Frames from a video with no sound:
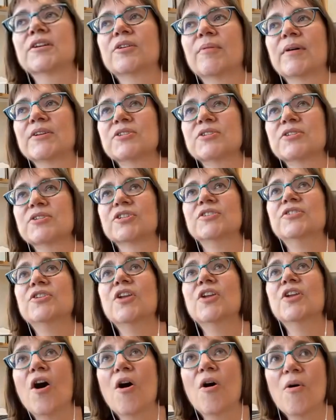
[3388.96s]
question.
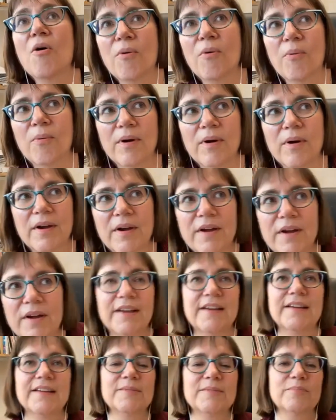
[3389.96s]
No,
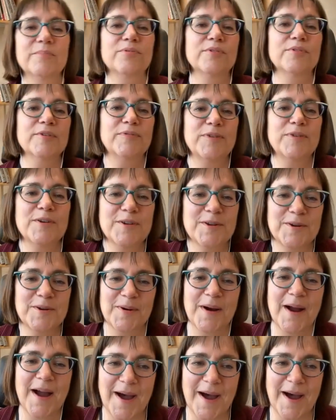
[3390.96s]
peripheral
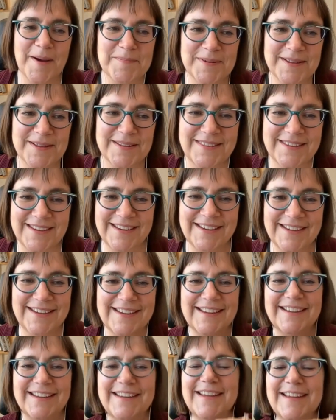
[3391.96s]

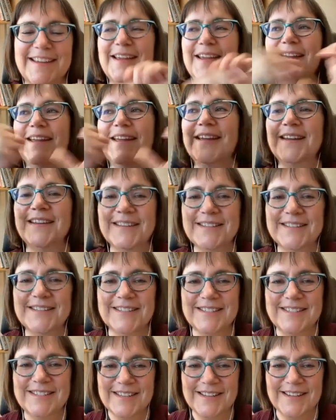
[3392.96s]
neuropathy
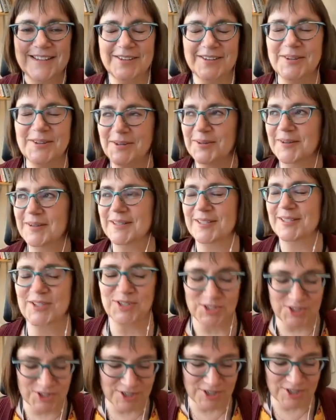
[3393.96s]
is, it's
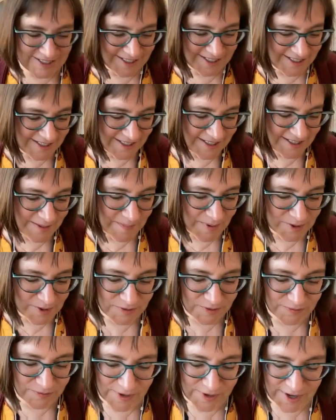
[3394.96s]
just the
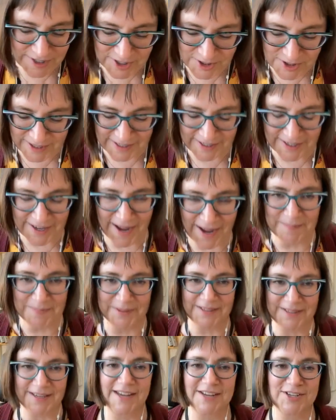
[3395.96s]
most frustrating
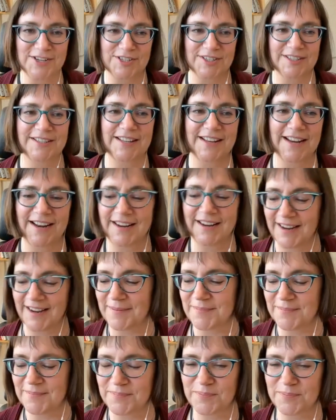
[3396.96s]
complication that
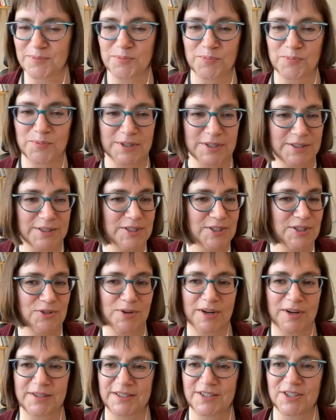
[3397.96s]
I'm really
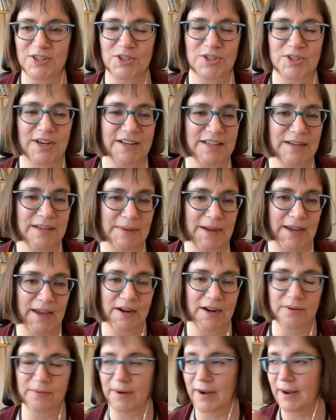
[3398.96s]
struggling to try to get my
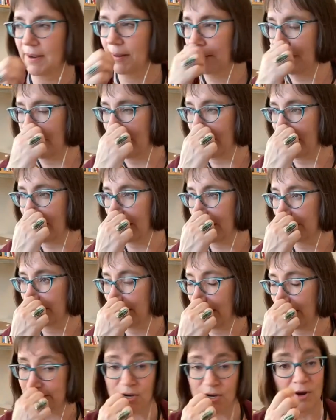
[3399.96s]
head around.
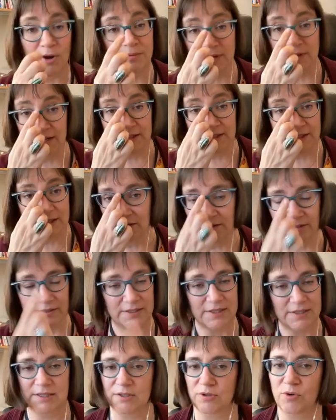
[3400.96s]
I don't
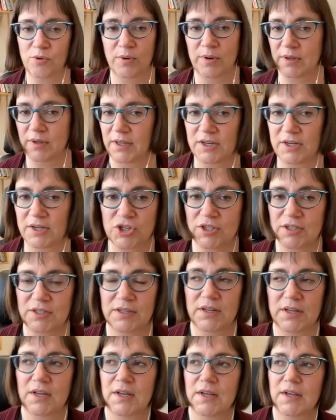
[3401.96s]
necessarily see a
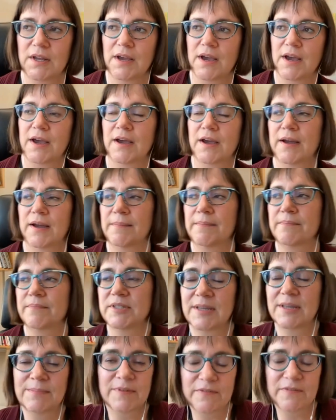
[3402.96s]
correlation.
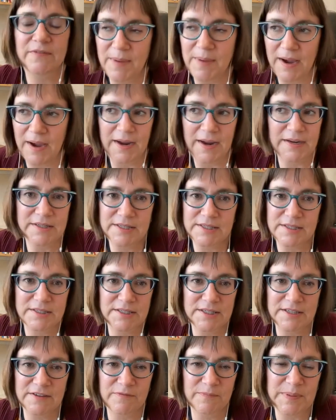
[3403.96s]
Some of my
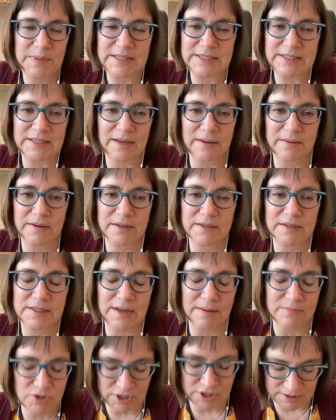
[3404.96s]
TFP
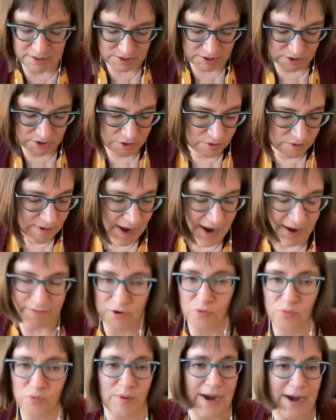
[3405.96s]
subjects who
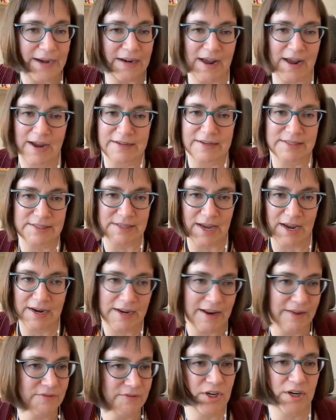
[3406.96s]
have great
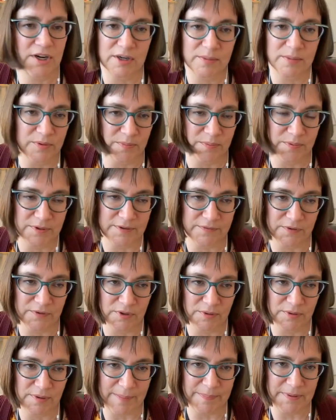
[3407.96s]
eyesight have terrible
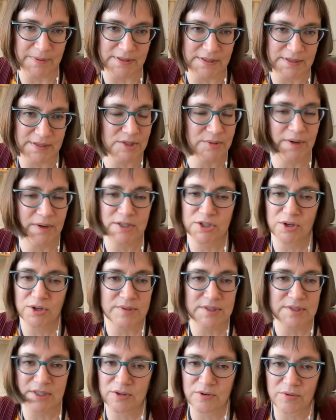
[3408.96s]
peripheral neuropathy. So I
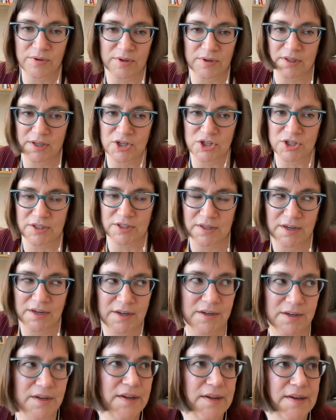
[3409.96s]
don't see a correlation
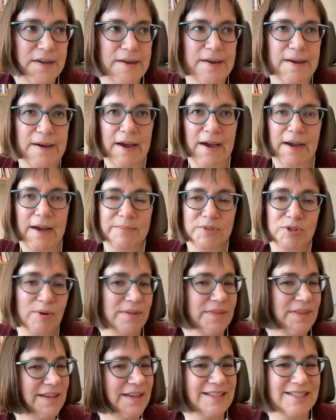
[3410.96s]
there. So
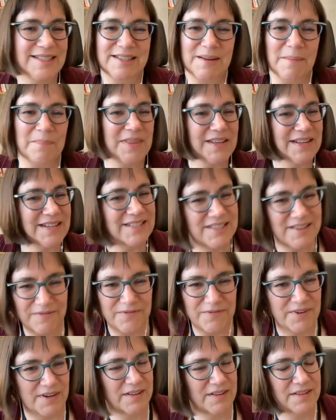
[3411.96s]
I think it's something
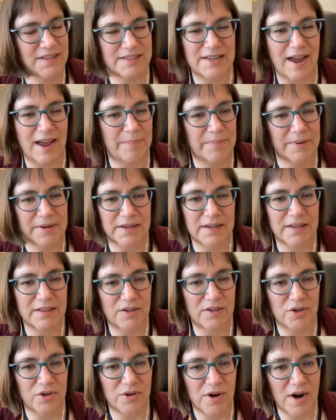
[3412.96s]
different that's happening in
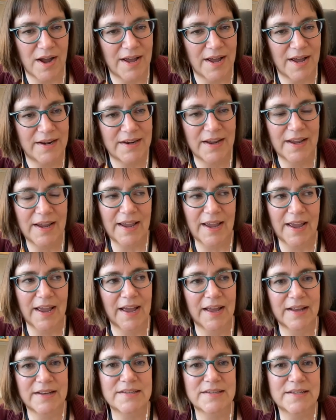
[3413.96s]
the neuron.
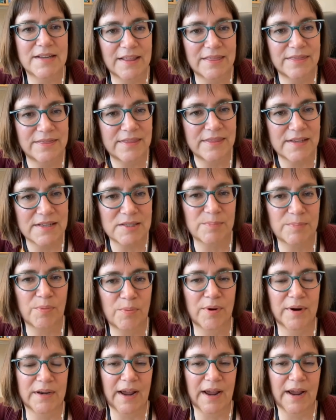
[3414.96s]
And at this
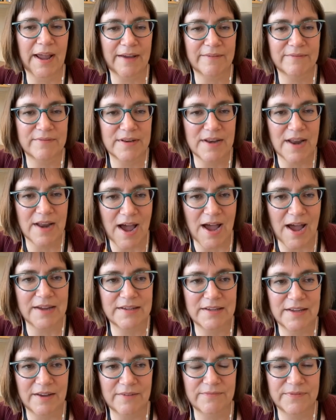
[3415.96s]
point, I have
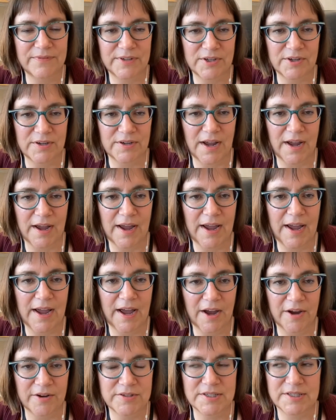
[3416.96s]
not yet figured out
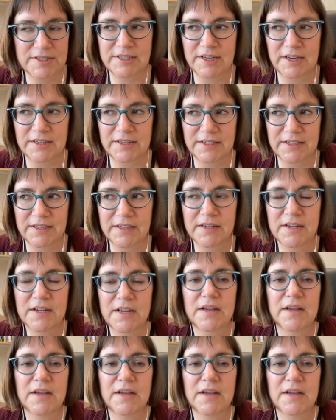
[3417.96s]
how to study it.